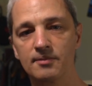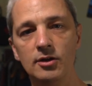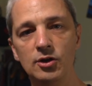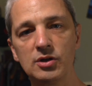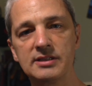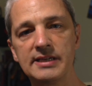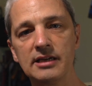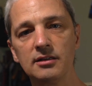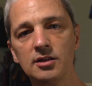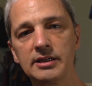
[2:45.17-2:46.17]
You can take
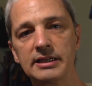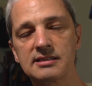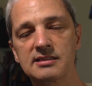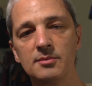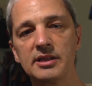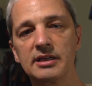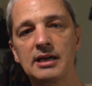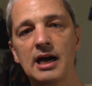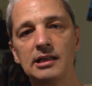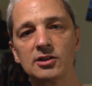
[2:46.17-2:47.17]
a look at some of the
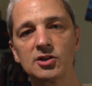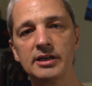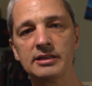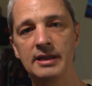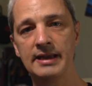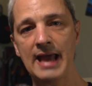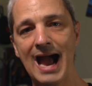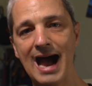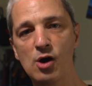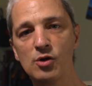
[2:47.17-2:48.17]
color and
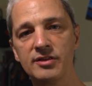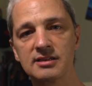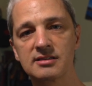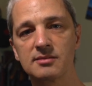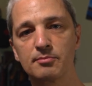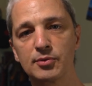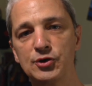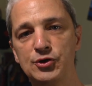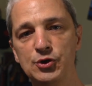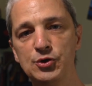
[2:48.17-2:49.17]
how this
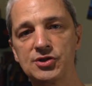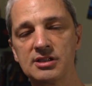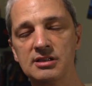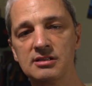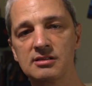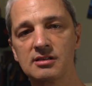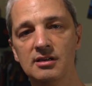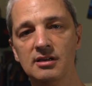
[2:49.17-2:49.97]
produces